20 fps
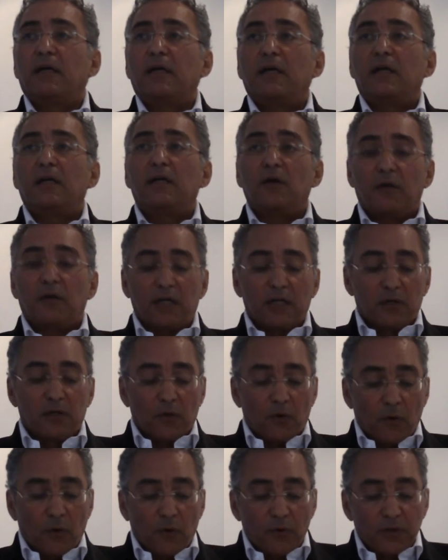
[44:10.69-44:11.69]

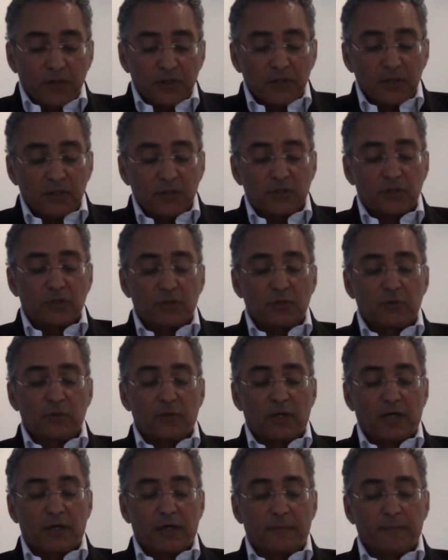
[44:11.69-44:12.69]
In order
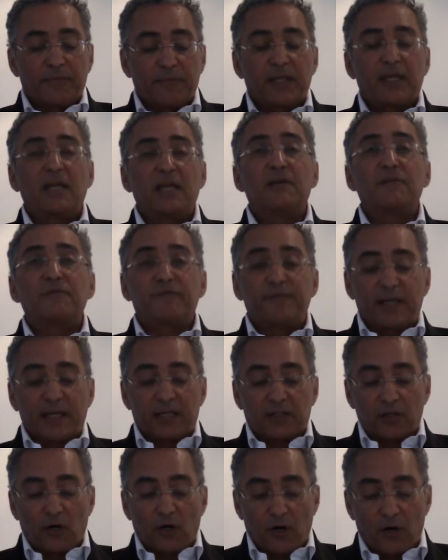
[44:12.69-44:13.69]
to
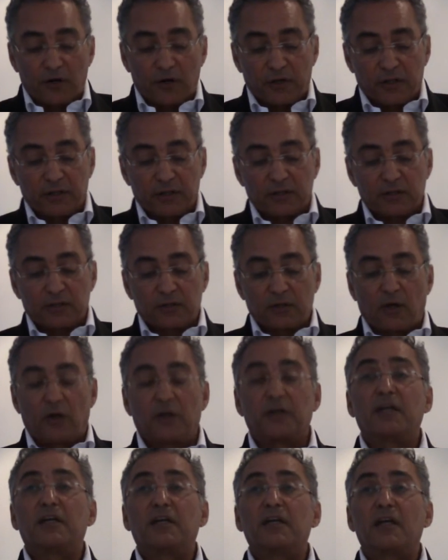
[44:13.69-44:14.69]
inflict horrors
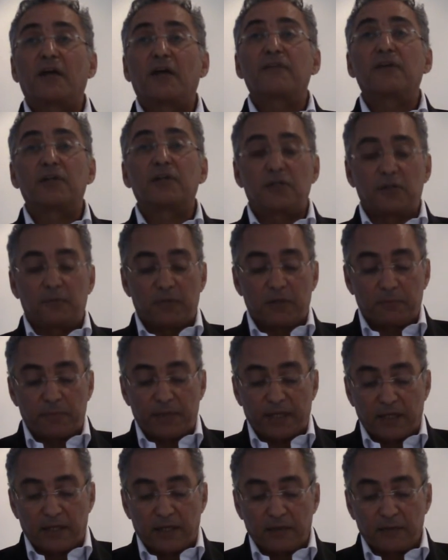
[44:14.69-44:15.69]
on another human
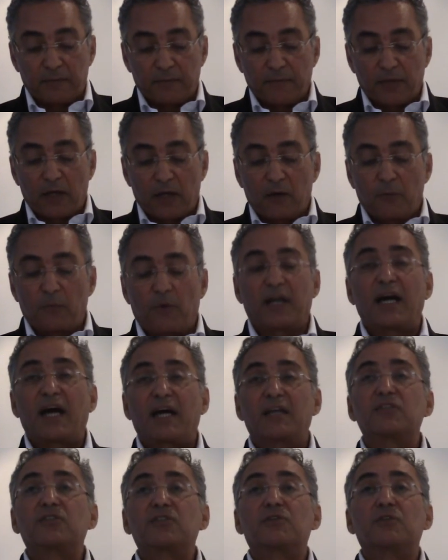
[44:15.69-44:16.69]
being, one
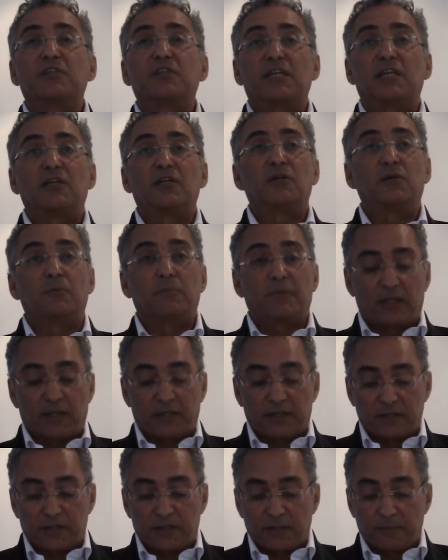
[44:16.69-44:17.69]
has to
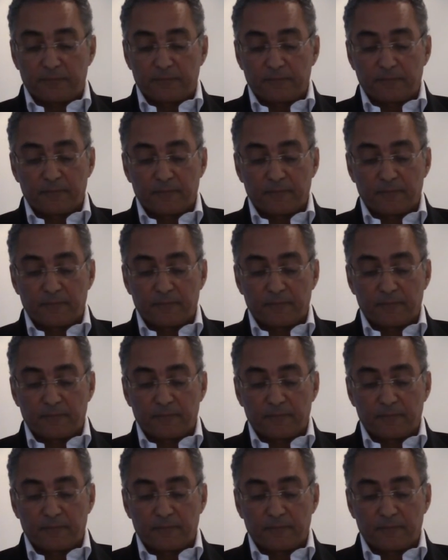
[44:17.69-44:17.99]
dehumanize them.